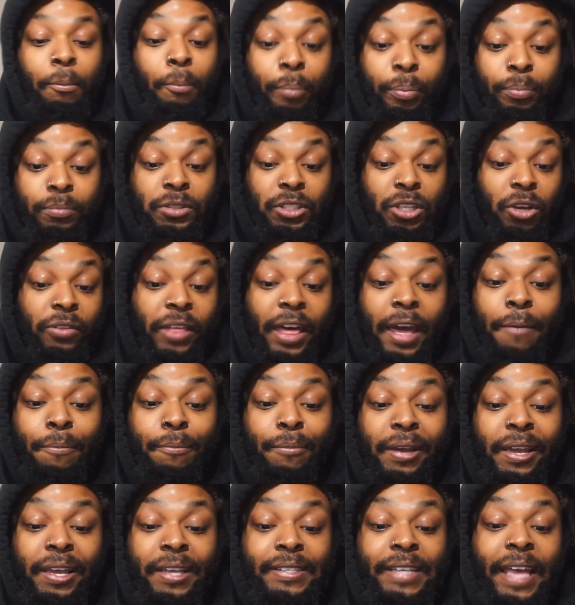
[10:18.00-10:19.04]
So that
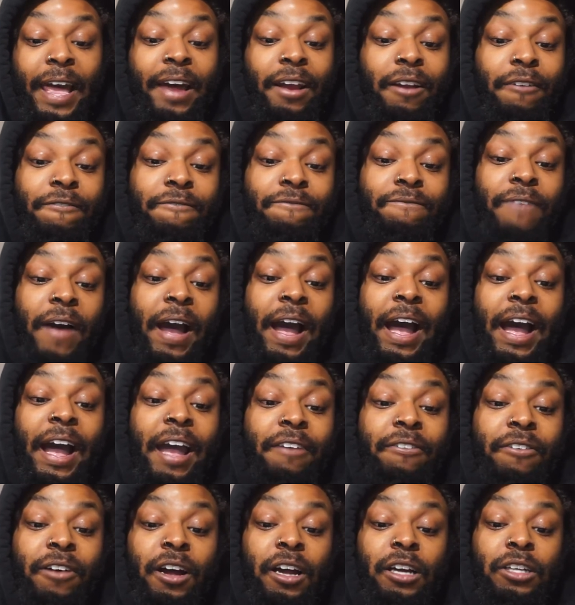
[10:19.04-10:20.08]
means out of
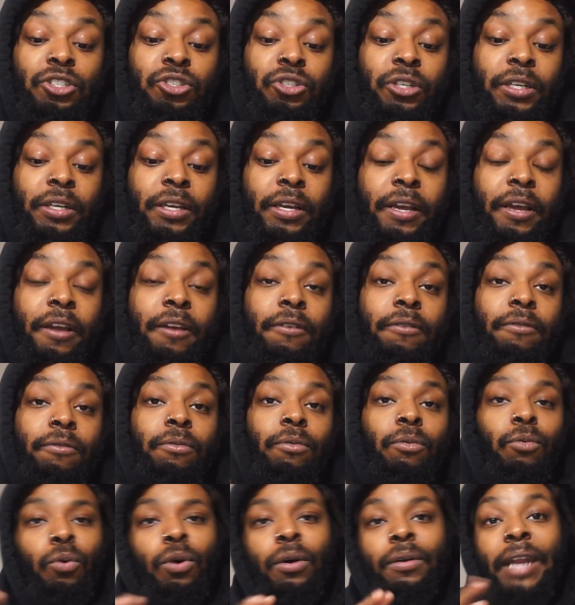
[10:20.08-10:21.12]
500 and,
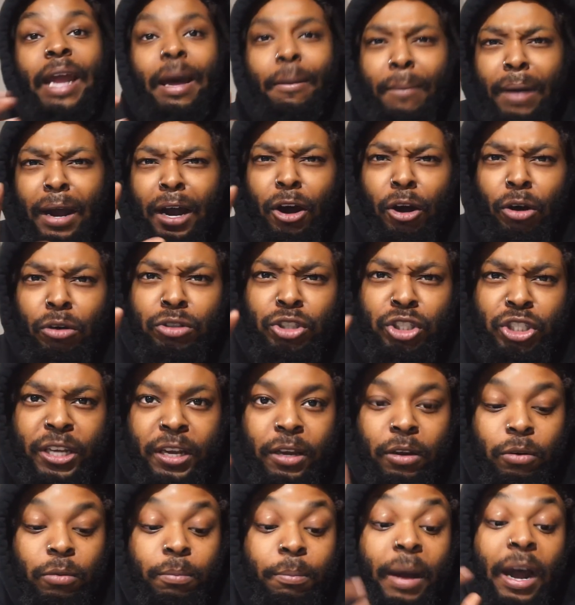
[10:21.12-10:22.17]
well, not my whole
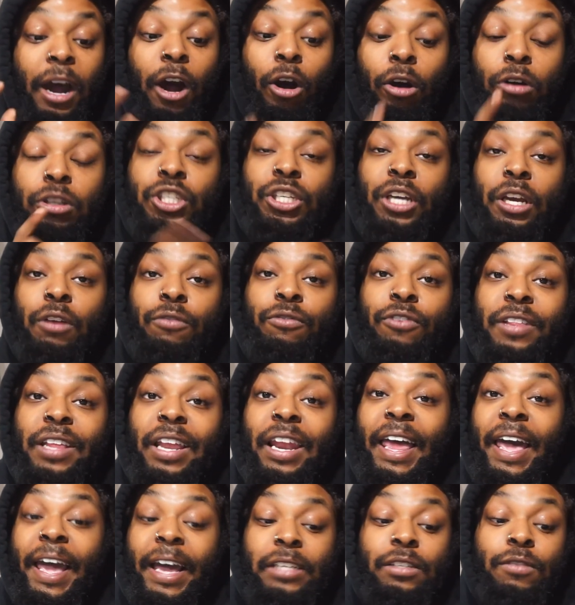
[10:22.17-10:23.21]
channel. My whole channel for the
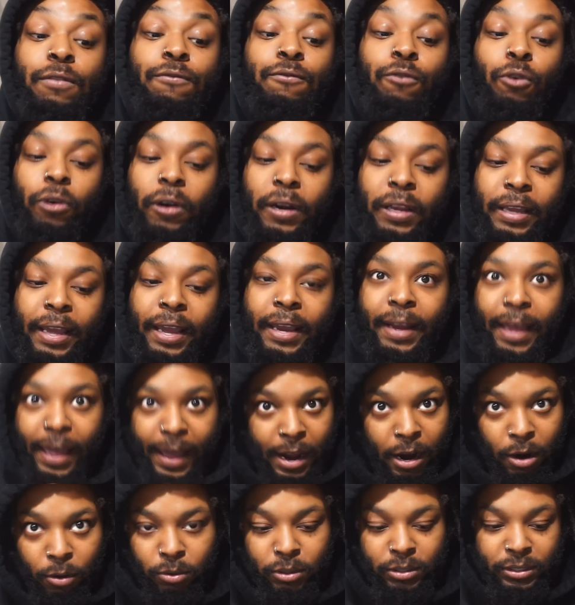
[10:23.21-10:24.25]
last 48
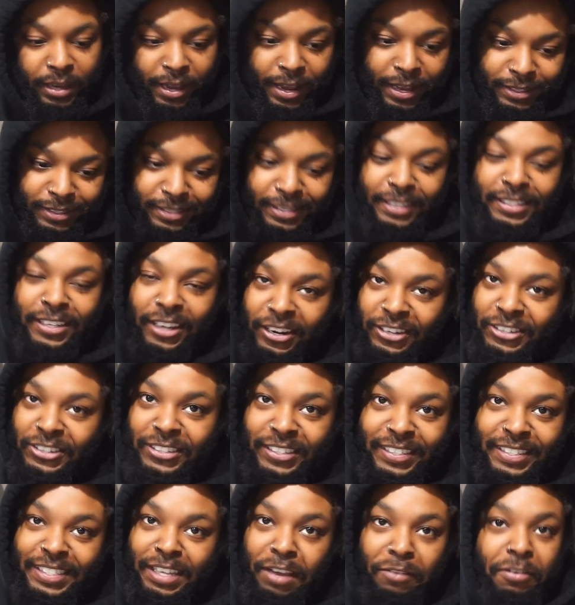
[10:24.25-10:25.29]
hours had
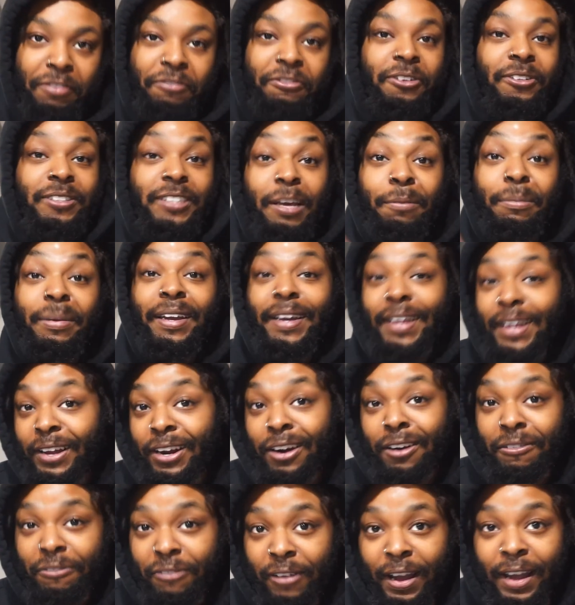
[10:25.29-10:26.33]
670 views. Let me
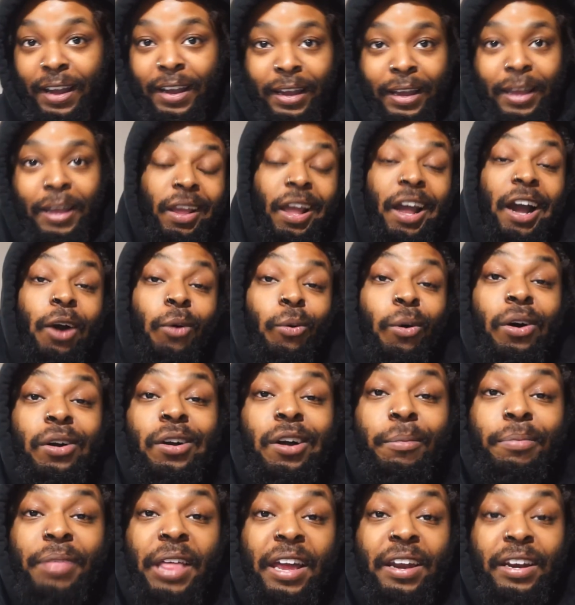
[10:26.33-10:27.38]
clarify. I woke
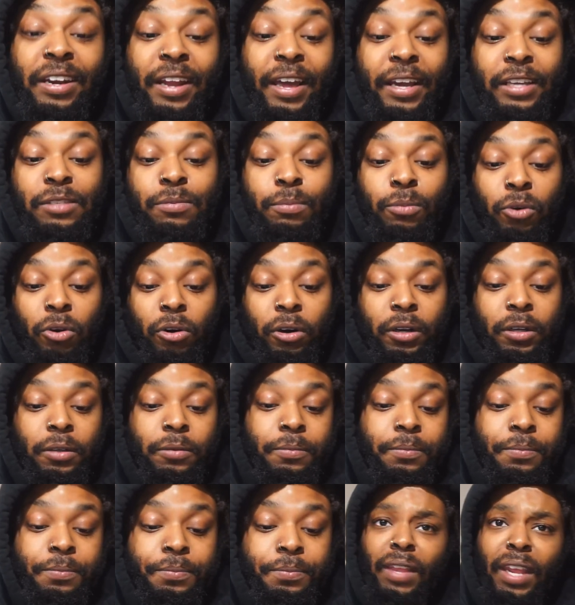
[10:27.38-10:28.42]
up that next morning
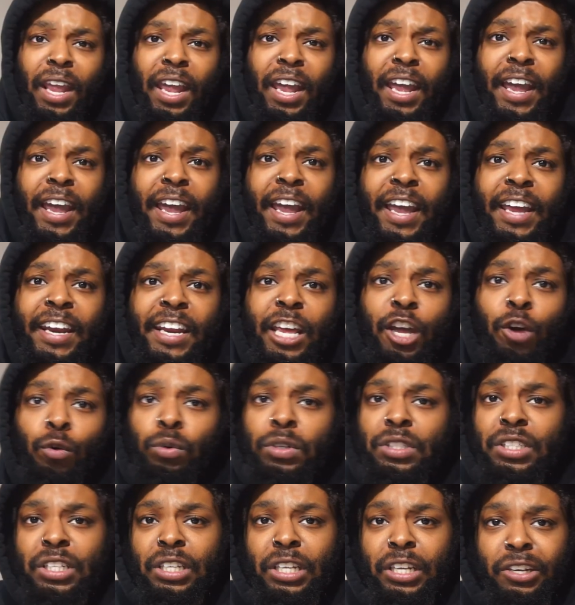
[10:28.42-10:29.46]
and it
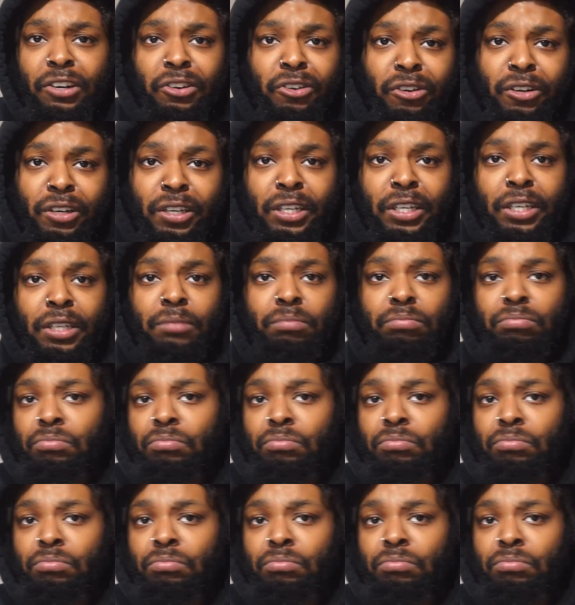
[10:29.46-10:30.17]
was literally